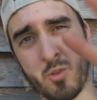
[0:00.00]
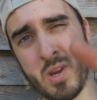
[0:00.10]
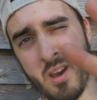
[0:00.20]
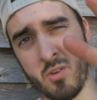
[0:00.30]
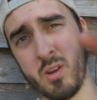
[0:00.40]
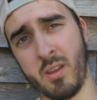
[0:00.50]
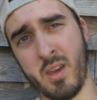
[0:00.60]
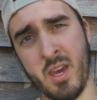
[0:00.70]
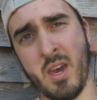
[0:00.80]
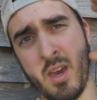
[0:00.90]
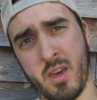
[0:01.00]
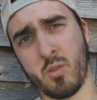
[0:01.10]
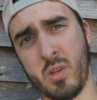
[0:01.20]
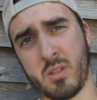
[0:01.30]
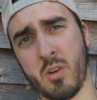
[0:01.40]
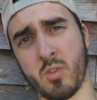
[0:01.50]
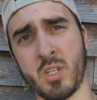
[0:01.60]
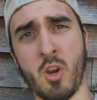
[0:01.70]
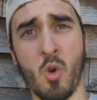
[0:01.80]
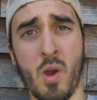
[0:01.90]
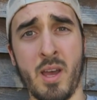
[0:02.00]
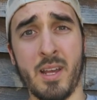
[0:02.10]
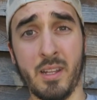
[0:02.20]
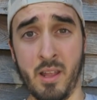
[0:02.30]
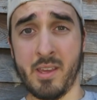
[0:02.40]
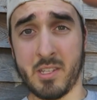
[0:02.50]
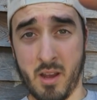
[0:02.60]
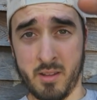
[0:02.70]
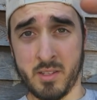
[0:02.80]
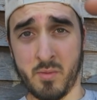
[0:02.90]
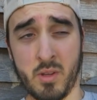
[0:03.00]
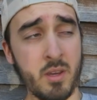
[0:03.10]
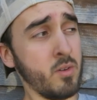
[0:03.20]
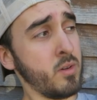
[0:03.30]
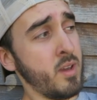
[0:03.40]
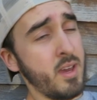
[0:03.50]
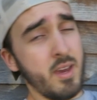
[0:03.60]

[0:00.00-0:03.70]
300, 300 likes on this video,